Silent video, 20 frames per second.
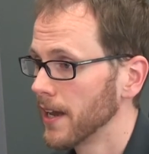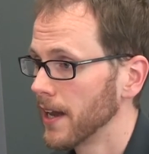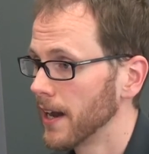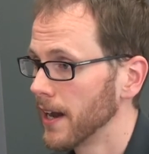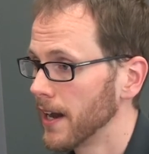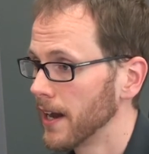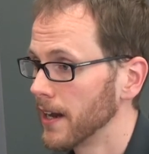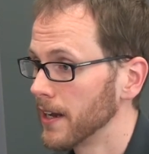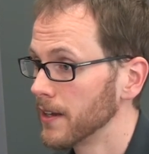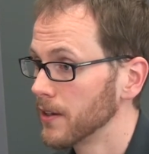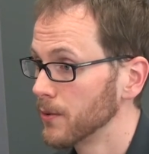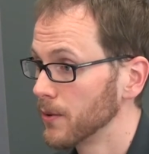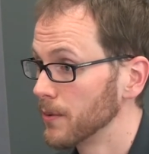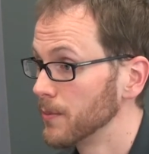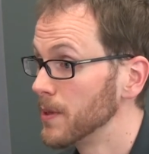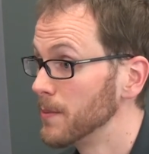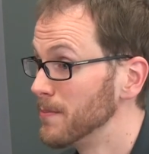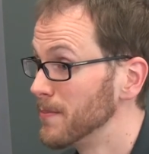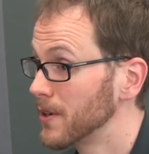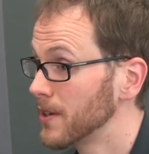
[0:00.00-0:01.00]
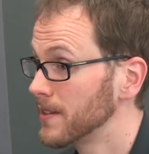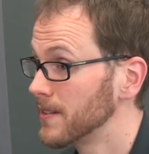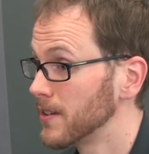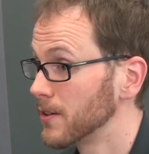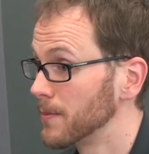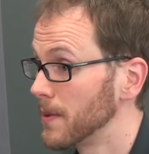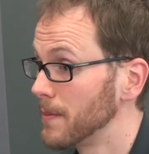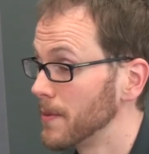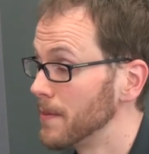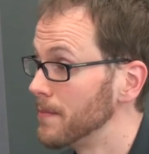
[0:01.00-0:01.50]
Uh, it would be
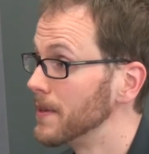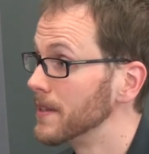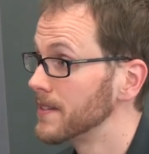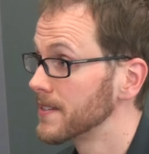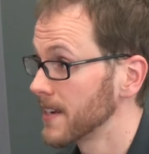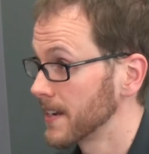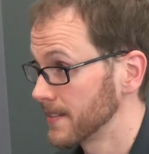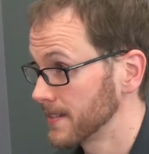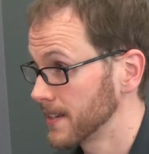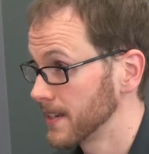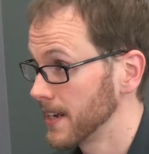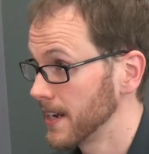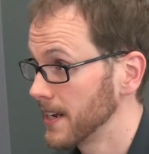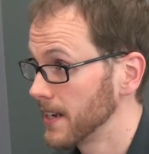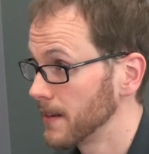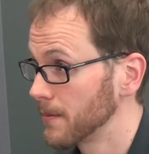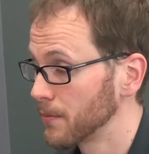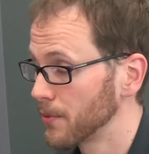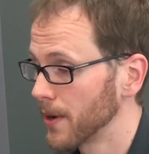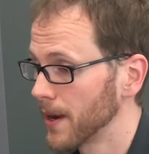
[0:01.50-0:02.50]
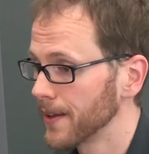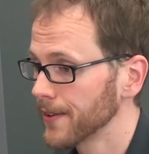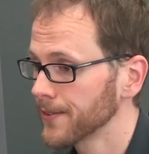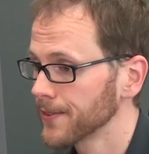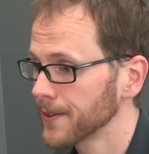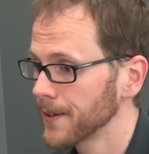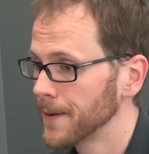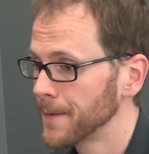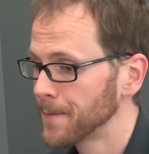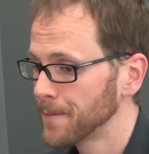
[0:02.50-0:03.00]
considered maybe a mid-sized Canadian
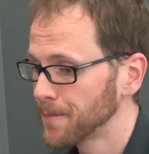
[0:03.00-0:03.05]
press.